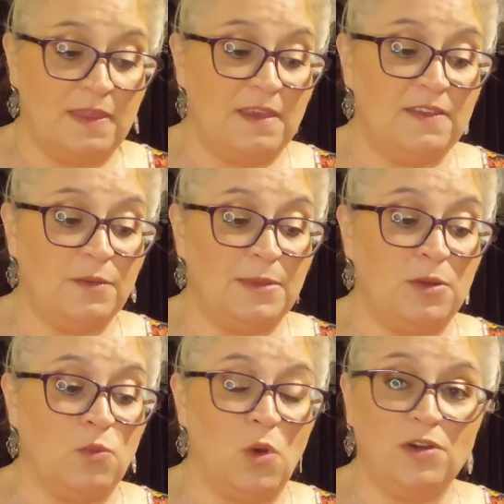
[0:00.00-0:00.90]
And these have
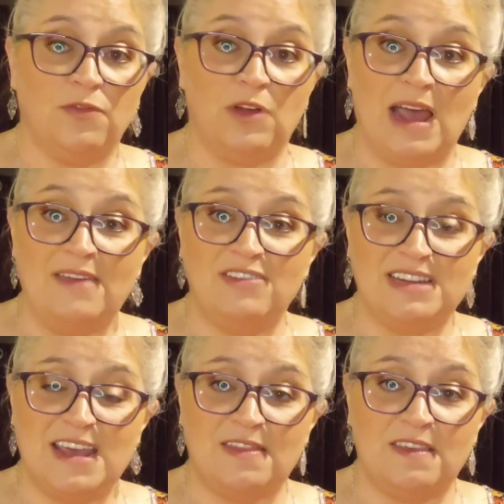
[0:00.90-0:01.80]
been wonderful. I even
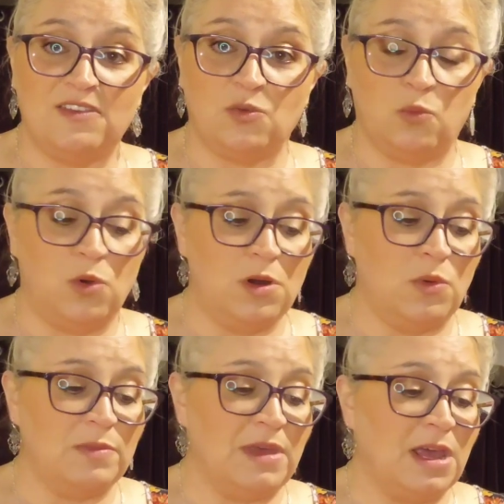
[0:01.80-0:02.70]
take these to
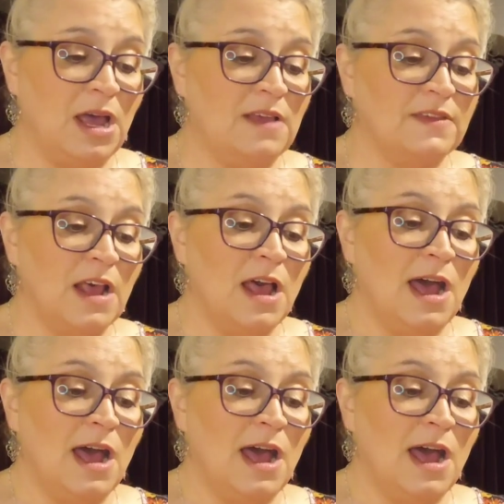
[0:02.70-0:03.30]
work with me, guys.